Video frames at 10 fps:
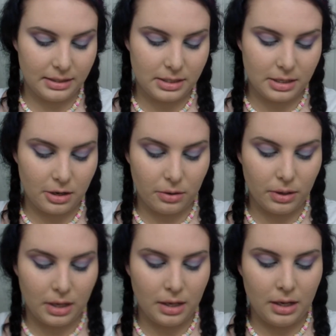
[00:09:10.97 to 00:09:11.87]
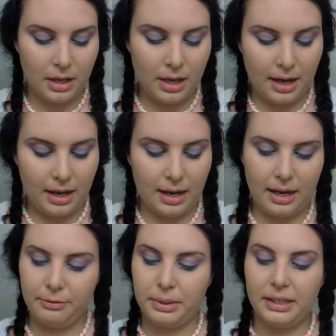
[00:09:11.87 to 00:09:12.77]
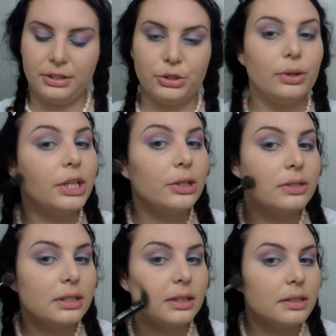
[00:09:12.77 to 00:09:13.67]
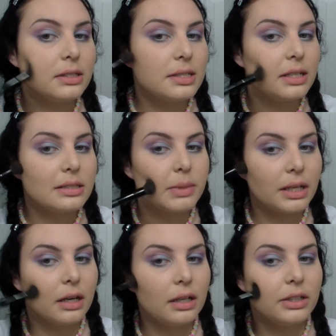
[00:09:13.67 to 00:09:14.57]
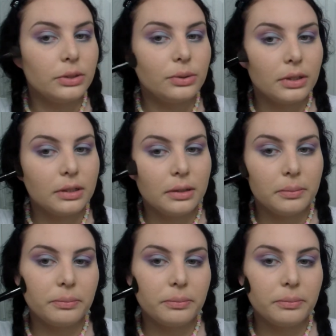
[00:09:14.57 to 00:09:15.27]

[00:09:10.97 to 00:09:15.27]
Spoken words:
So I've been enjoying using this as my contour